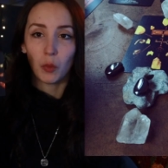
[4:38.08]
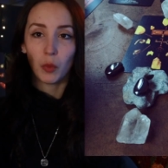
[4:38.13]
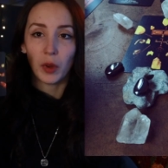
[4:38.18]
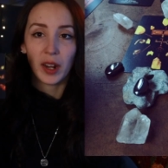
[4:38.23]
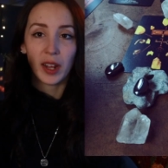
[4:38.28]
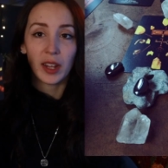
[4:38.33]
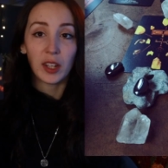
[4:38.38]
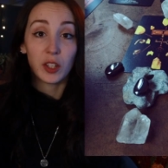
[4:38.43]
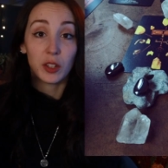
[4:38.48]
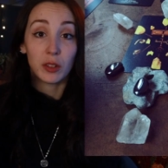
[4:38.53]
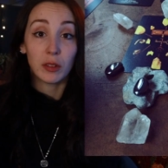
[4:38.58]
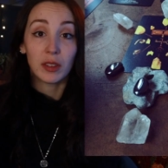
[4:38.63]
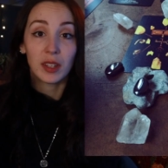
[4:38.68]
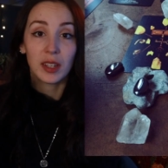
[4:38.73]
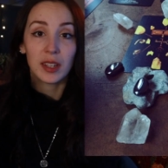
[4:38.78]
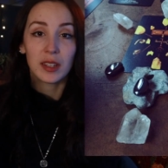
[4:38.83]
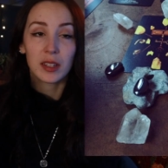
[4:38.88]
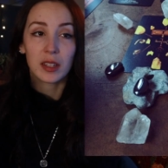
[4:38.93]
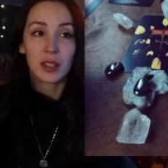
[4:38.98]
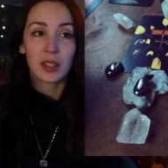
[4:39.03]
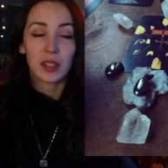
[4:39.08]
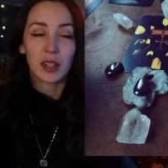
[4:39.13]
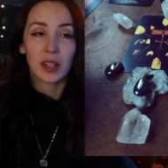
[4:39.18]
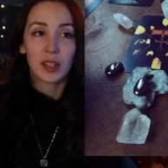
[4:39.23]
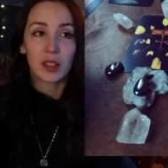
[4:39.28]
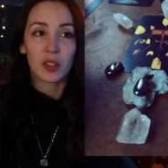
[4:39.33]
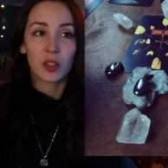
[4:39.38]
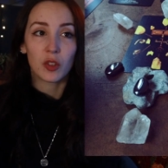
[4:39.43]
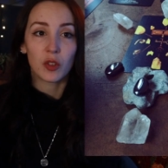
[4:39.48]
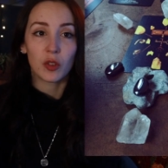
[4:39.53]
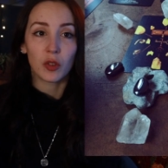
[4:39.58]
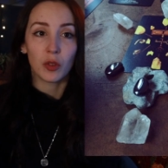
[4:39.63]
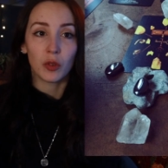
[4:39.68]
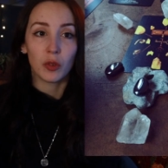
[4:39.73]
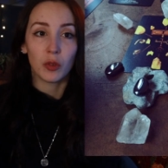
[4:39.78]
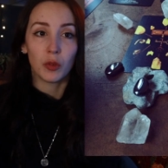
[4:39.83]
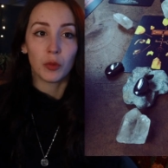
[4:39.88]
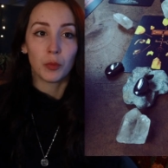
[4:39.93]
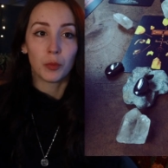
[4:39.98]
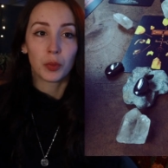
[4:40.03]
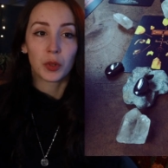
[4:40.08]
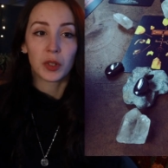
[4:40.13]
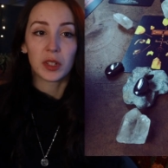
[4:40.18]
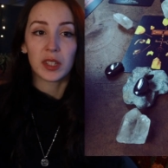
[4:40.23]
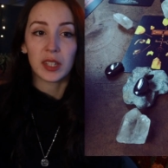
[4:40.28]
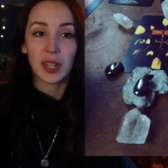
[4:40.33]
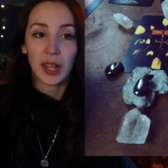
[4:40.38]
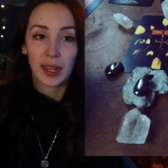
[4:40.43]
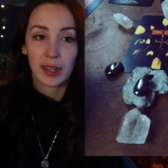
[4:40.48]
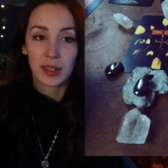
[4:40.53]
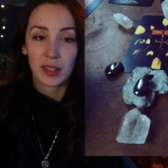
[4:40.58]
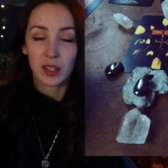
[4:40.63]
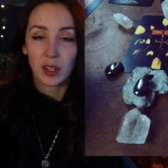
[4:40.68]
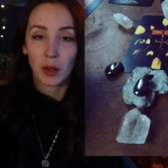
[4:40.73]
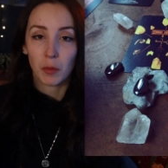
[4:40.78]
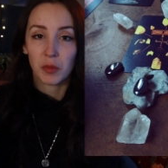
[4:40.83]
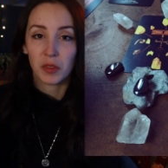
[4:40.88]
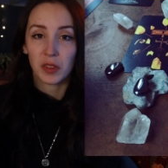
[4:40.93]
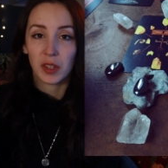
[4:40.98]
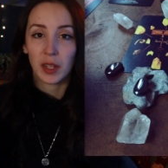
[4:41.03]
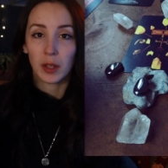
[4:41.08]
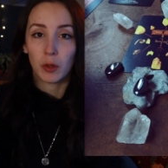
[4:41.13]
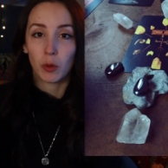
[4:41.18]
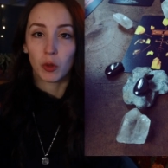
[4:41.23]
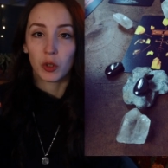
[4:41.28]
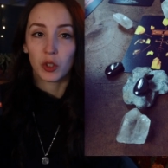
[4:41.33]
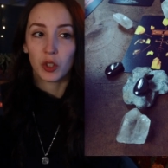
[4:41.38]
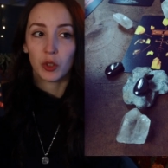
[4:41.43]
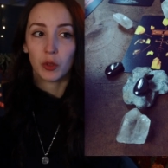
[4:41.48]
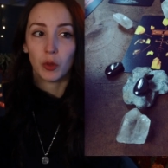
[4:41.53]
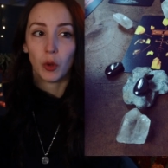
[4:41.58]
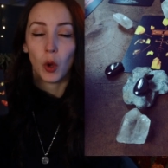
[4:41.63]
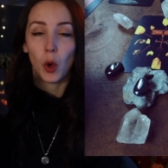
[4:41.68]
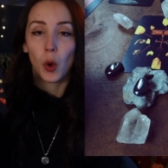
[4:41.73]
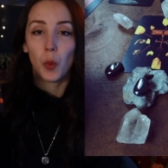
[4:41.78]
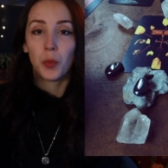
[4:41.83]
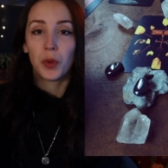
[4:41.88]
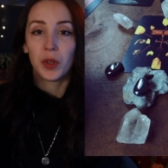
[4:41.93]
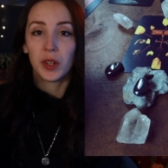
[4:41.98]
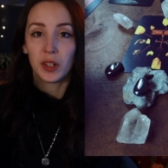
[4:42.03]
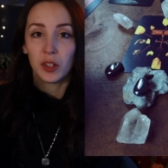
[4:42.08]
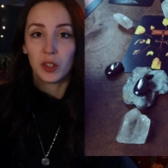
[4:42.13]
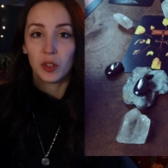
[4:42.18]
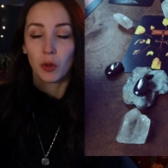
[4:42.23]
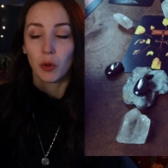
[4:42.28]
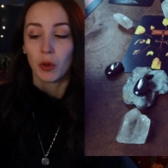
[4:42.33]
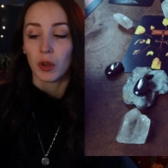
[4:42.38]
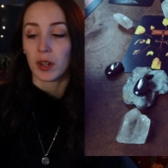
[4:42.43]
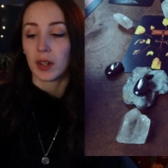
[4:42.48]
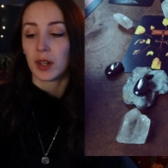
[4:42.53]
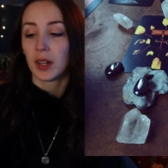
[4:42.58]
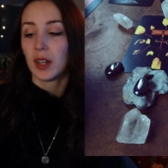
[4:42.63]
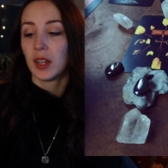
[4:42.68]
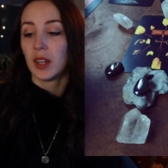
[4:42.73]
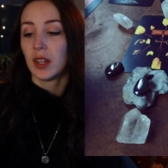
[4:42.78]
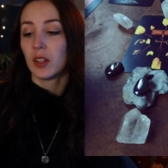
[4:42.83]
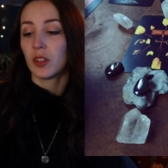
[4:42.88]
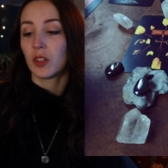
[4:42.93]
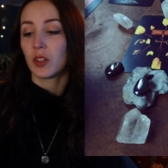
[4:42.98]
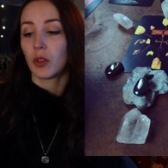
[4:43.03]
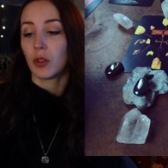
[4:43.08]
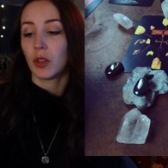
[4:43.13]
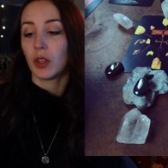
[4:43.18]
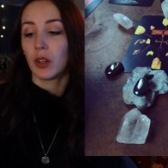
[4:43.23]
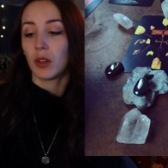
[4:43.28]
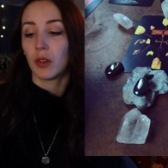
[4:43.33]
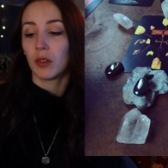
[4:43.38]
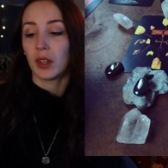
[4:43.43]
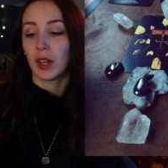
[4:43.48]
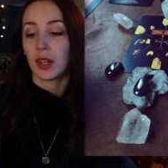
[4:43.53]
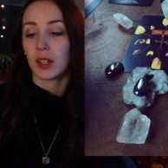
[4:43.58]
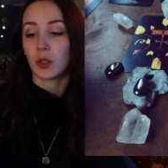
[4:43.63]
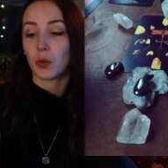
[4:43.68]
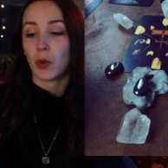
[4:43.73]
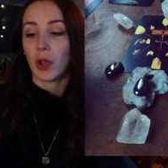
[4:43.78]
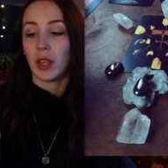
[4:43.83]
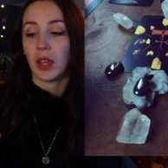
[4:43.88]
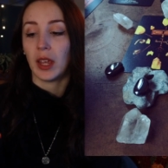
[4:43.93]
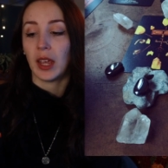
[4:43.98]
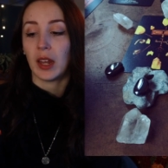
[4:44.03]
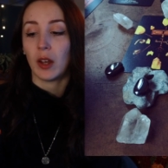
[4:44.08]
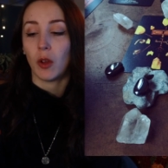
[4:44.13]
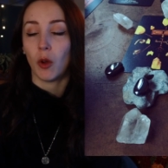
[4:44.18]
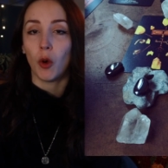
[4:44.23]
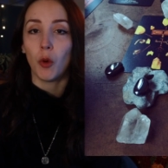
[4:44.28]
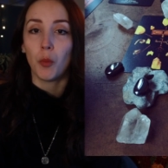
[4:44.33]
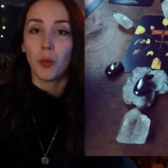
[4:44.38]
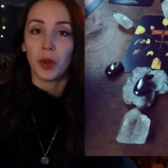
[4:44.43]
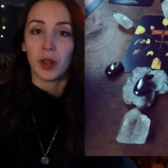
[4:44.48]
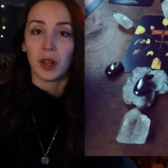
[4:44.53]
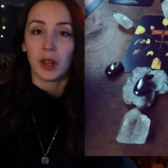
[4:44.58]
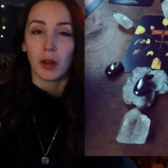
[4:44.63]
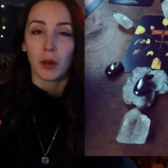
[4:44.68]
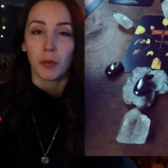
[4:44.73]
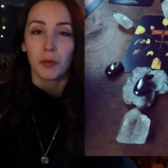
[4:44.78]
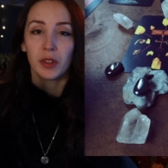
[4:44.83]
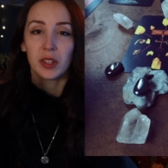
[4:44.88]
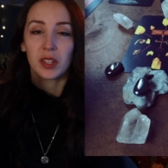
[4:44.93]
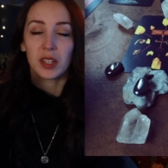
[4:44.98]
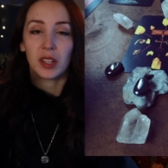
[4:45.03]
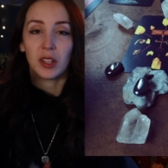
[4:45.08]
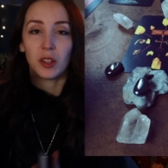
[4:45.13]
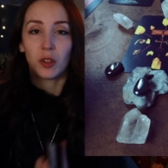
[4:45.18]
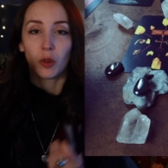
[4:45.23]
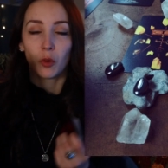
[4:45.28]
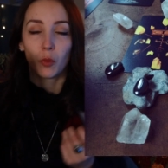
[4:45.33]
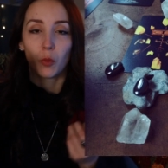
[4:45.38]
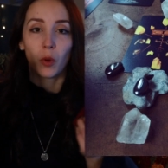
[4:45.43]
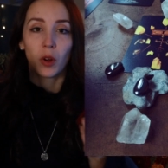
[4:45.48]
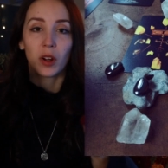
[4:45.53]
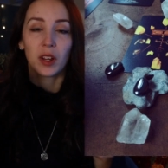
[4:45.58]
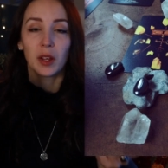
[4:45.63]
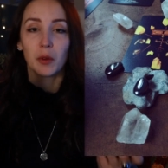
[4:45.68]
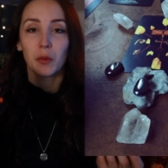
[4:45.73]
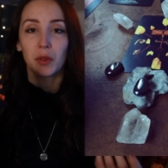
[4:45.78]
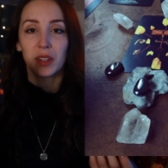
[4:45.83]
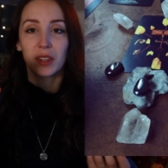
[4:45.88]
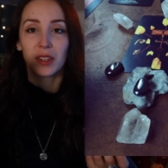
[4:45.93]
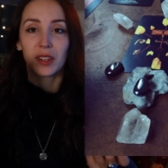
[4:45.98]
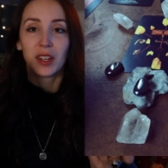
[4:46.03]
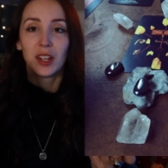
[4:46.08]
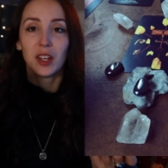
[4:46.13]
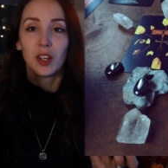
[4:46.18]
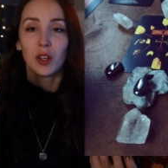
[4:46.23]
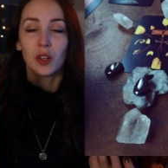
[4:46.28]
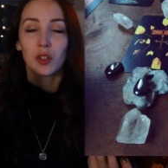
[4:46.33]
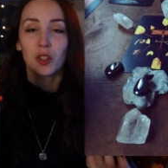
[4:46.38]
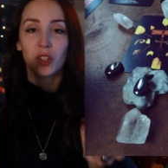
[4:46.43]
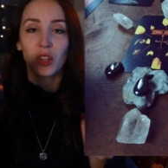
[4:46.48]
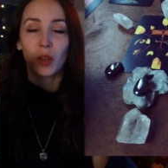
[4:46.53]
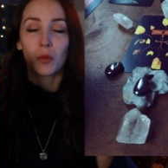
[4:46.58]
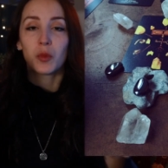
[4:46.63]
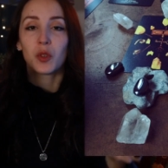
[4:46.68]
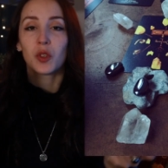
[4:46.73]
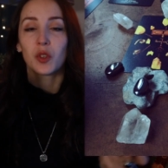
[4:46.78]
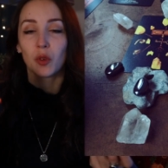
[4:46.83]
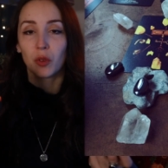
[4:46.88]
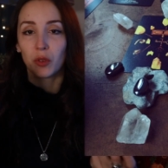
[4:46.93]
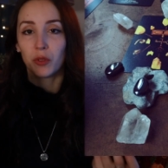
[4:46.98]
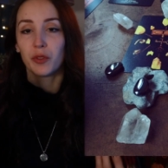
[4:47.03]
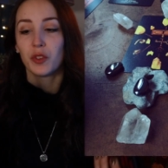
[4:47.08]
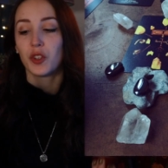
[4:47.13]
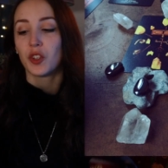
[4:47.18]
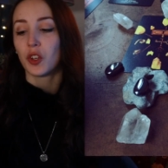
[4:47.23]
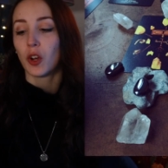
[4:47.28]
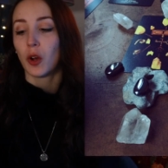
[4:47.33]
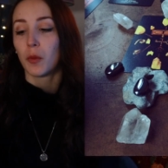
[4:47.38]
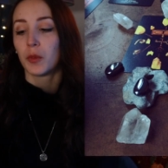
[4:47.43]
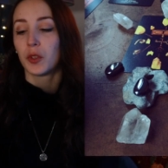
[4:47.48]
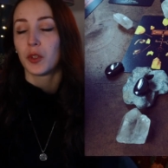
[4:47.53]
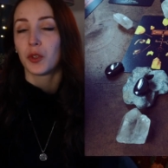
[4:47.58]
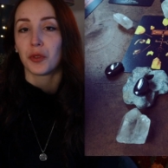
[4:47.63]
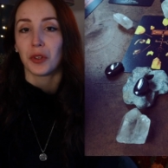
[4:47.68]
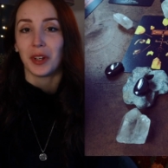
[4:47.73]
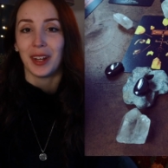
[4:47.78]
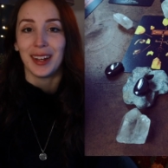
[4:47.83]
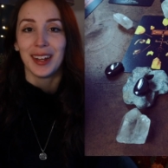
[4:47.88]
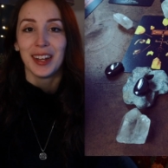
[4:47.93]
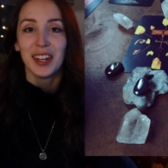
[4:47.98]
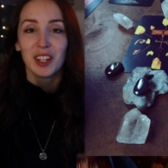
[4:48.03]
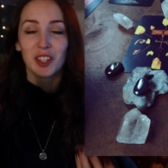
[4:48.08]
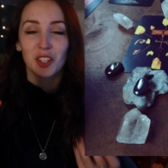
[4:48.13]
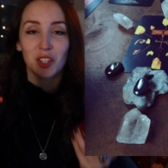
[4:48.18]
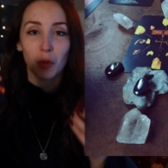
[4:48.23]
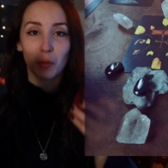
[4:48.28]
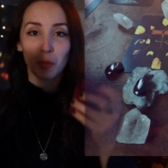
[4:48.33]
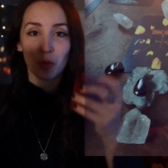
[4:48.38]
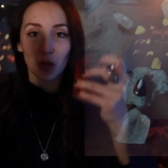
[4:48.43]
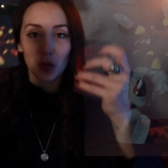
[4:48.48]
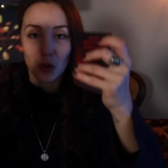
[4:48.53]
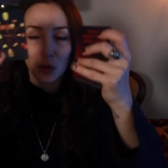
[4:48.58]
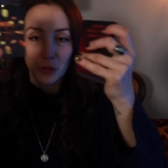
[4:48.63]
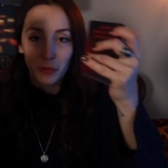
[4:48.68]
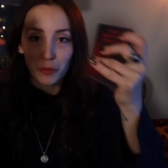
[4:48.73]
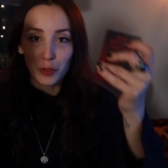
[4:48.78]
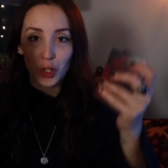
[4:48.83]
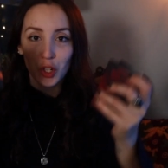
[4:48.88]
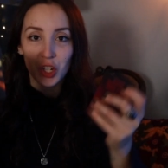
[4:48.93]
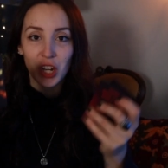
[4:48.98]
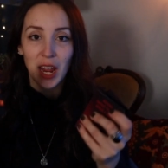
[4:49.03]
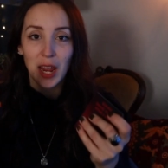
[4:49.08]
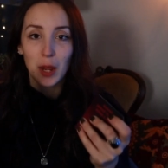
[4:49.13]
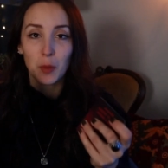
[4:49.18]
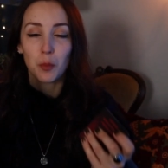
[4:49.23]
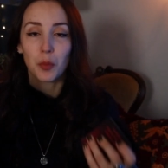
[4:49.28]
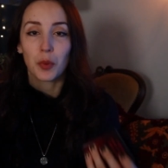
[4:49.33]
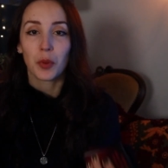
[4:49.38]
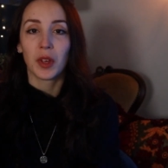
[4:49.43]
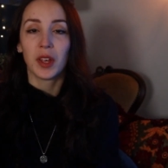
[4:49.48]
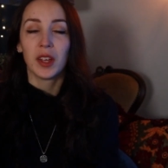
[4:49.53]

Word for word: When I do this, it's to protect something or to open a door. So, you know, that's why you get open. And obviously, you're working with some sort of geometry, some sort of shape,